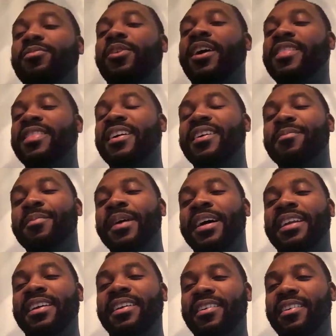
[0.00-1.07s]
More I think
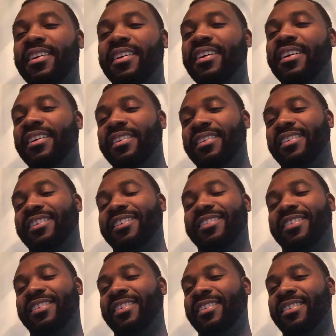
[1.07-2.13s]
about it.
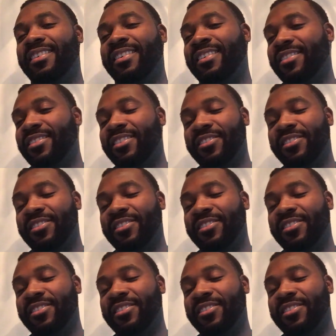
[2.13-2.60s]
I